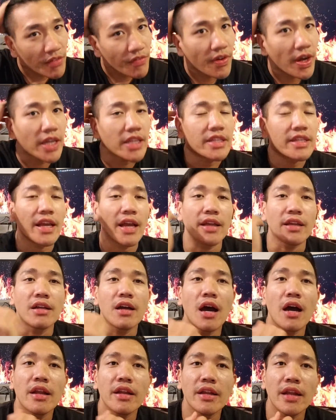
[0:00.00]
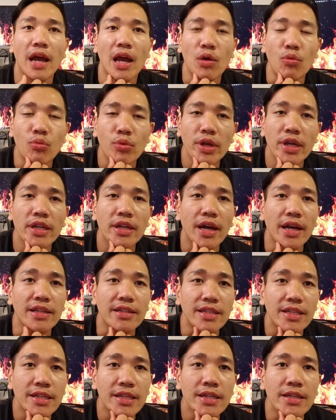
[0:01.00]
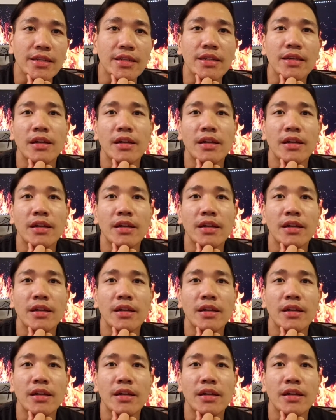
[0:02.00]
Finally, I got it. I went. I did it.